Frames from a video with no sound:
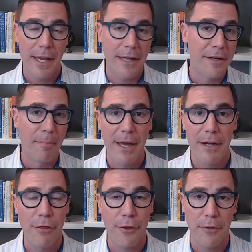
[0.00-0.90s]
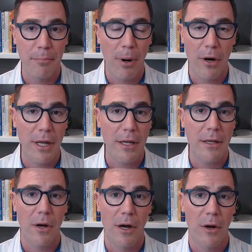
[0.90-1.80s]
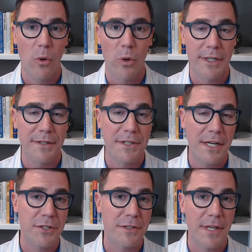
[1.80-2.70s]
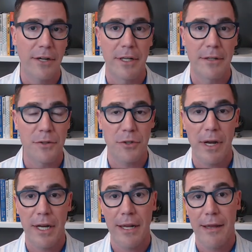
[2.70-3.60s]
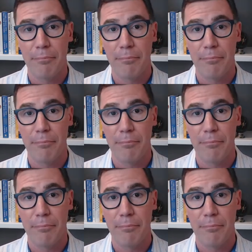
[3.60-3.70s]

independent third party uh, organizations entering this training,